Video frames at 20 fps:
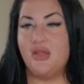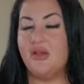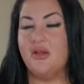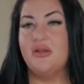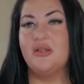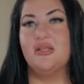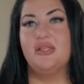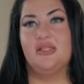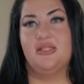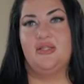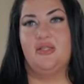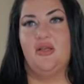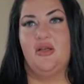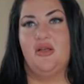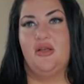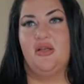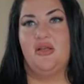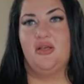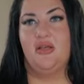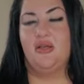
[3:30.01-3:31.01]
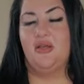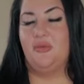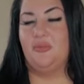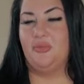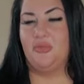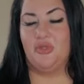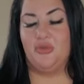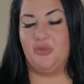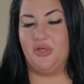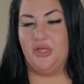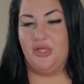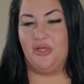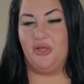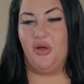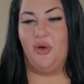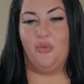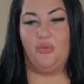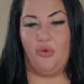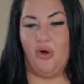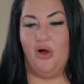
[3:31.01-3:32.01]
literally stuck
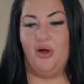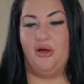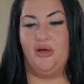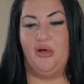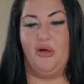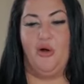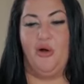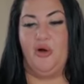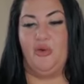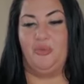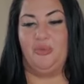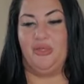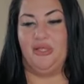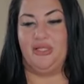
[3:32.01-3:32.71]
between a rock and a hard